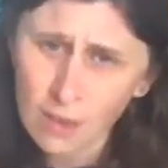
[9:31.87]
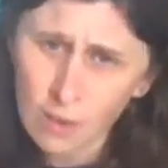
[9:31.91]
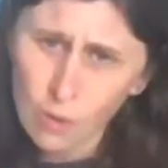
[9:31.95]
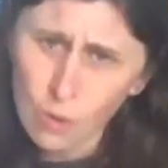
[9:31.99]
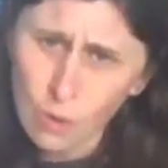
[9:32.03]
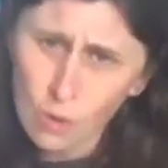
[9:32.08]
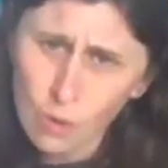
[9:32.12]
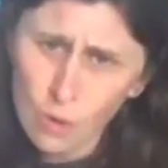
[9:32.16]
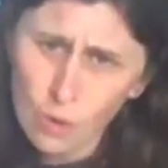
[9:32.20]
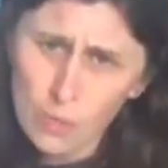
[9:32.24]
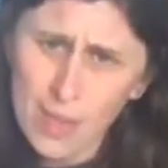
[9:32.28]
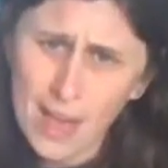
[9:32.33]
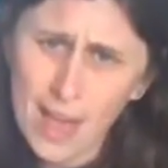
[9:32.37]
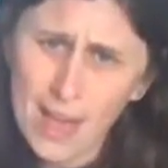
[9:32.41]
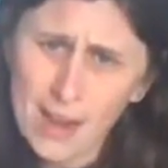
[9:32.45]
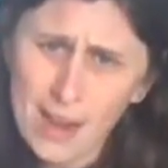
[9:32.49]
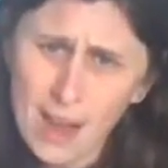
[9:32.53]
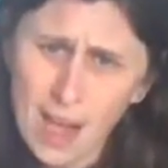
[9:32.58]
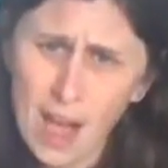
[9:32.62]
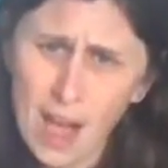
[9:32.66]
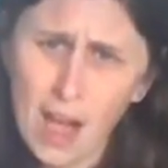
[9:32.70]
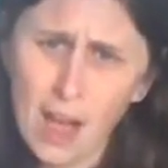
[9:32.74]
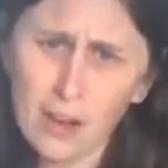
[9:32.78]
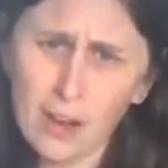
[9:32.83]
Oh, that
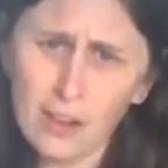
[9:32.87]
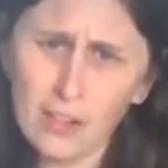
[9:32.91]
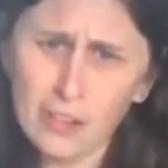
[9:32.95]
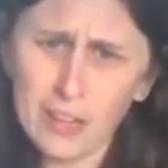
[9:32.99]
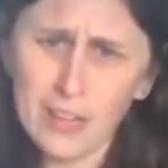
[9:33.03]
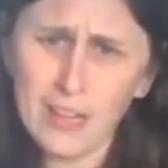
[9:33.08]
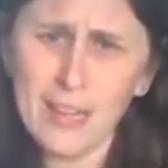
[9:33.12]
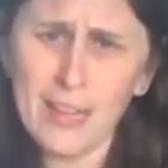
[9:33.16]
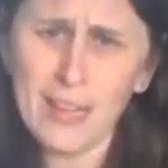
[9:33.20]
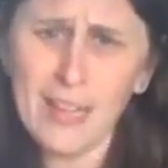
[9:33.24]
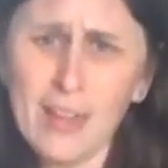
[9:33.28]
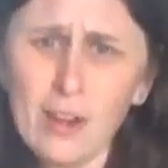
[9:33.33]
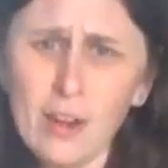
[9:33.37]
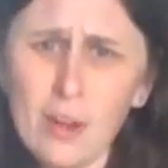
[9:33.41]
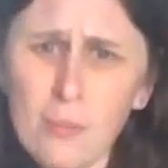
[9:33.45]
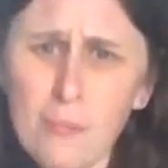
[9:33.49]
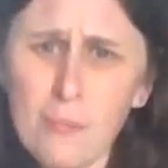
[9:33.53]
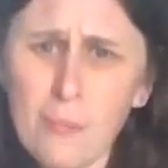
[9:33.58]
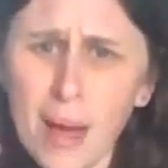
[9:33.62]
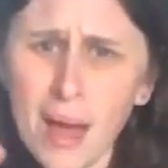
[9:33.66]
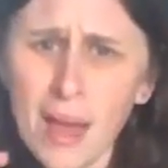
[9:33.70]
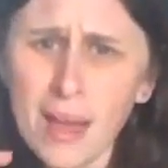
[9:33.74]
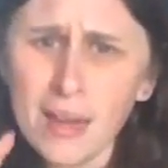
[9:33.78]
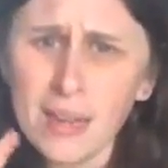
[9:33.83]
hungry little
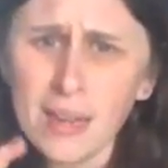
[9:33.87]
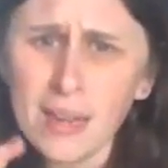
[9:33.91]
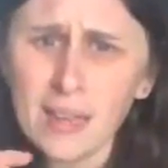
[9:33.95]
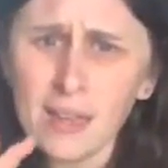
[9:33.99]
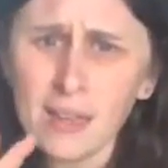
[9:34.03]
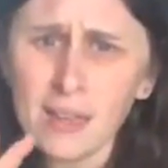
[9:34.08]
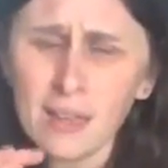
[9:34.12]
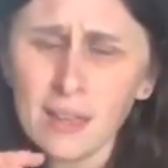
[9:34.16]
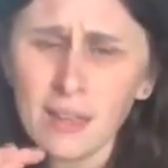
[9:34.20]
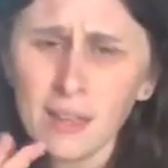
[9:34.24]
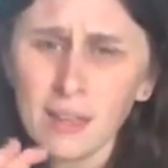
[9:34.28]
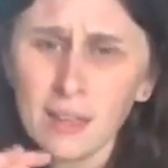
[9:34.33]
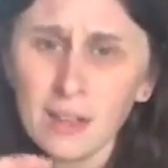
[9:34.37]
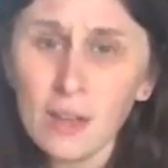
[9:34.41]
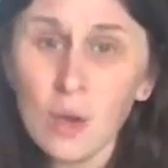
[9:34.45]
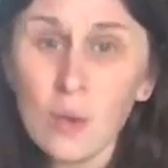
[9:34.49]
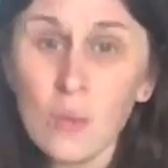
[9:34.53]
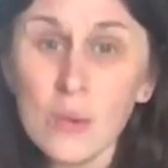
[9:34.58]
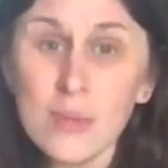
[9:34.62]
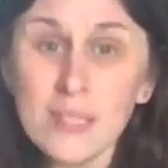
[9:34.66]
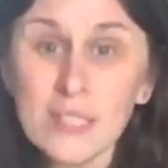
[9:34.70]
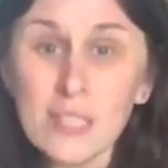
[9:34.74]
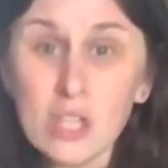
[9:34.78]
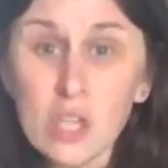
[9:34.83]
bunny
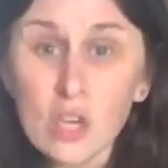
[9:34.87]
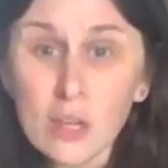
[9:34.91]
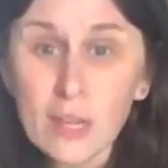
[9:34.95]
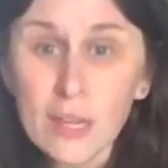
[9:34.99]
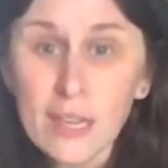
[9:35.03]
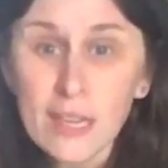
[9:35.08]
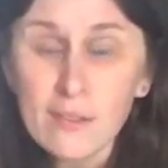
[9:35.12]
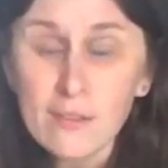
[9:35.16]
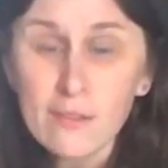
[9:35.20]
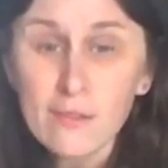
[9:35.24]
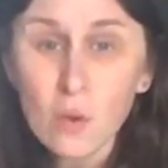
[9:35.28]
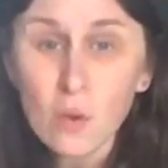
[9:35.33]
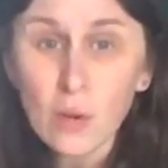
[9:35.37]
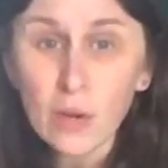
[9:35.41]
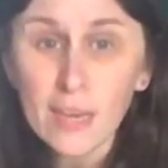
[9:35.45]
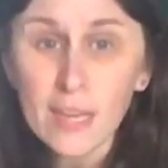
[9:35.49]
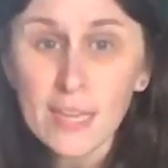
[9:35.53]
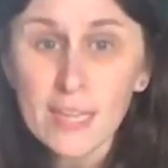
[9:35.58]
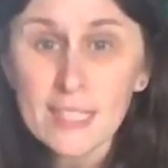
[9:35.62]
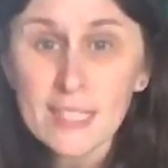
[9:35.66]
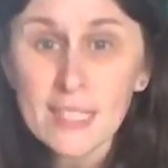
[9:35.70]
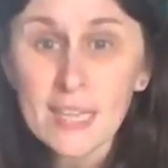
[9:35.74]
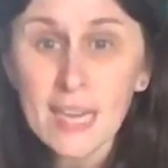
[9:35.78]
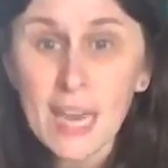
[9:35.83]
was looking for
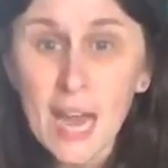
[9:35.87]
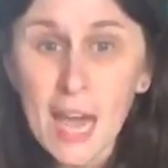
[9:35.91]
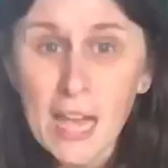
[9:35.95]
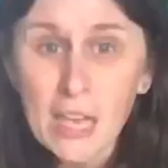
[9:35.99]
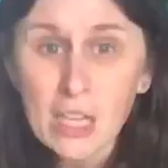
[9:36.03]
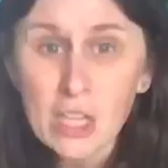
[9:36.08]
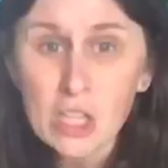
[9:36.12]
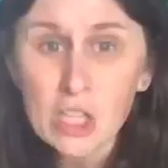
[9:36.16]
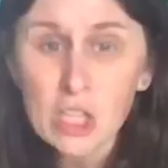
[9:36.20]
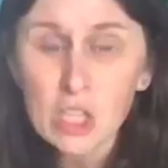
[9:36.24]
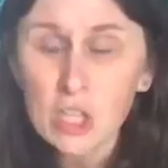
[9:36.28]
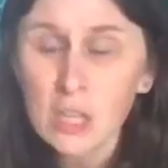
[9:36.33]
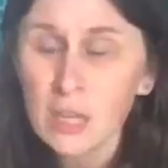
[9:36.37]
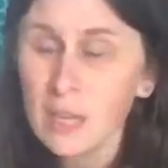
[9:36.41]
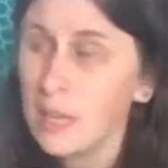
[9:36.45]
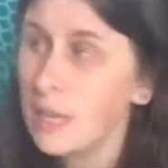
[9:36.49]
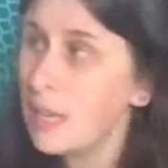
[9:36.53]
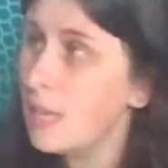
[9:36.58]
his lunch.